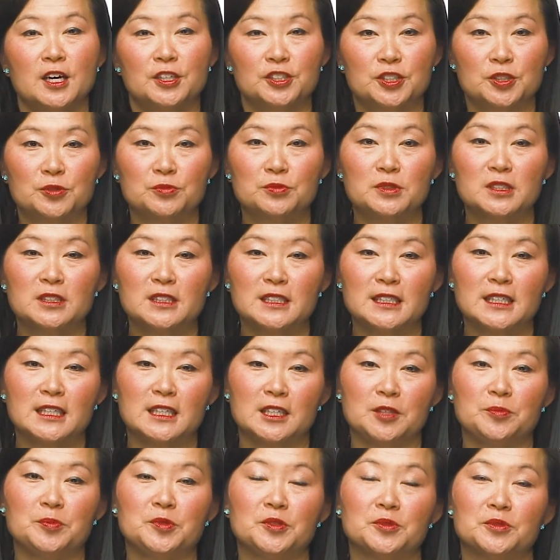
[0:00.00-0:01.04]
to really
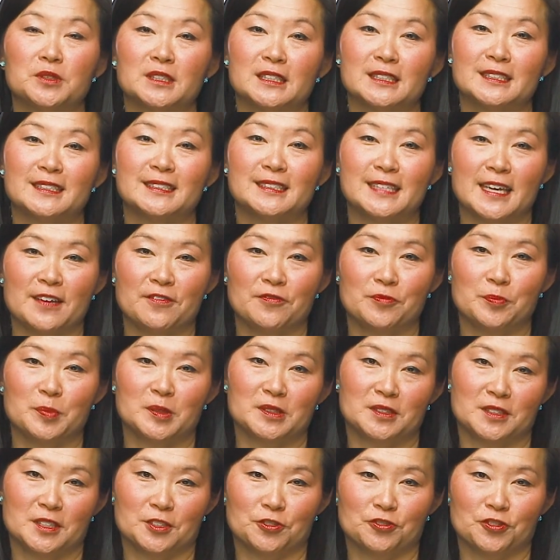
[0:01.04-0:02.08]
keep you in a safe
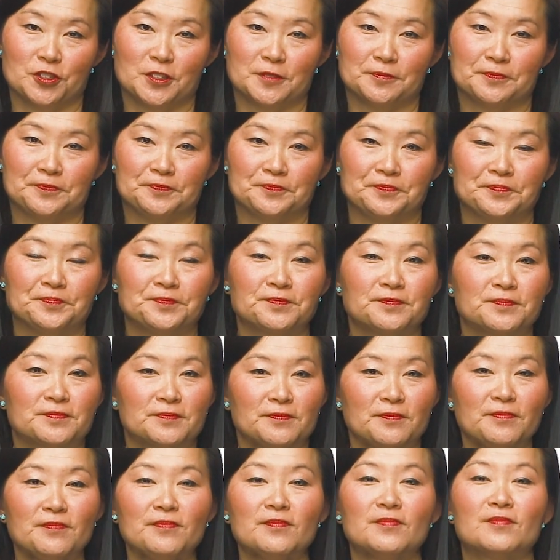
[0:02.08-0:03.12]
position.
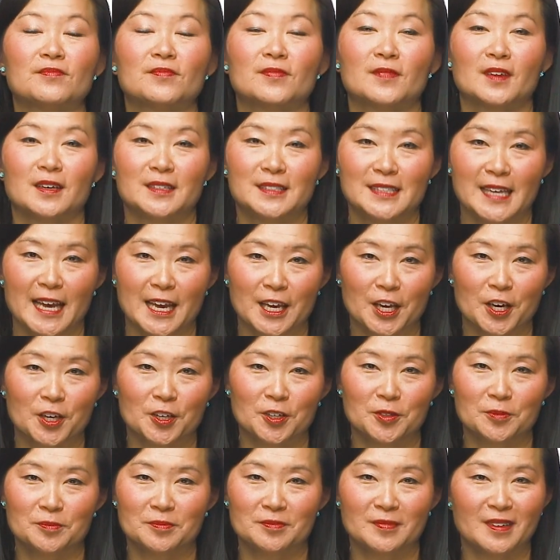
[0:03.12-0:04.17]
Take
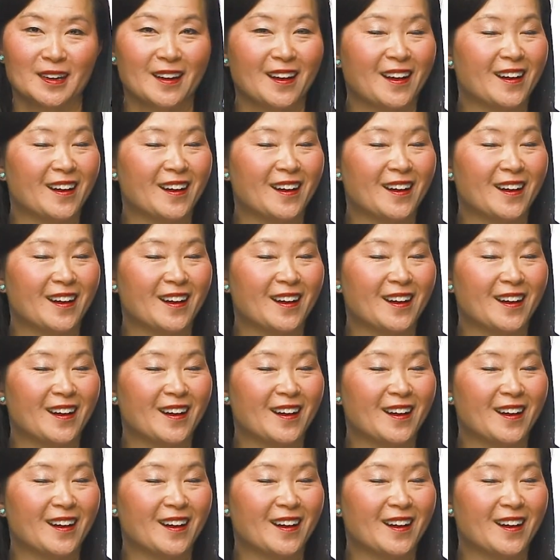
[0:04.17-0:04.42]
home